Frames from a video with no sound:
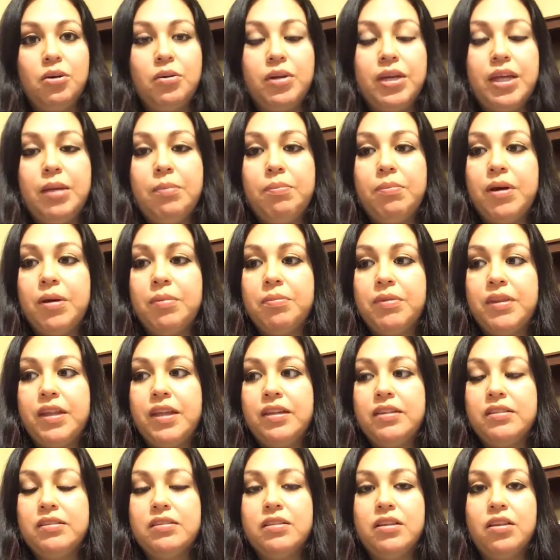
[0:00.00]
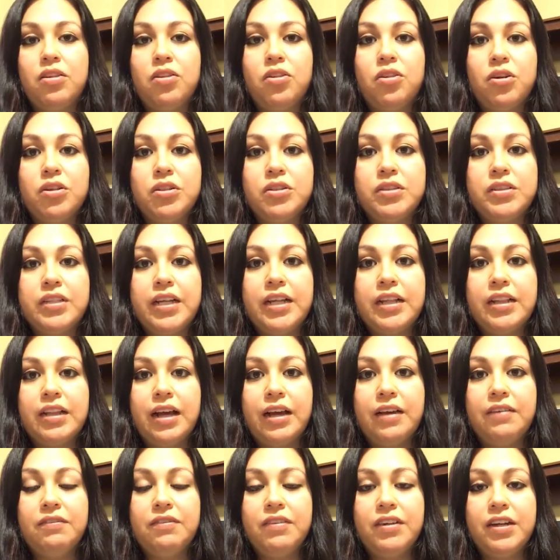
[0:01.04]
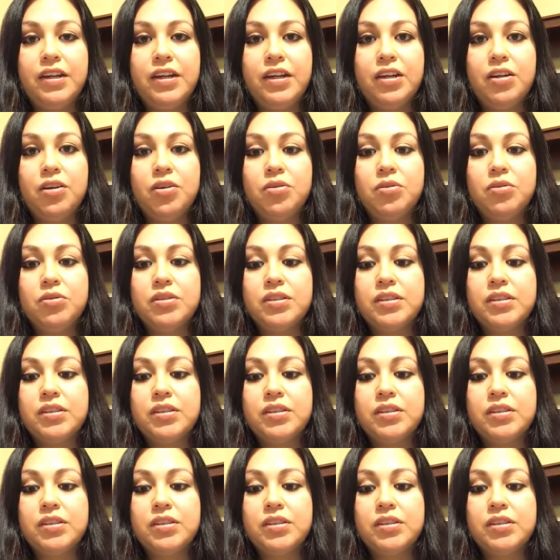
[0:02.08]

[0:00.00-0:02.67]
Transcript: keep up these Thursday live videos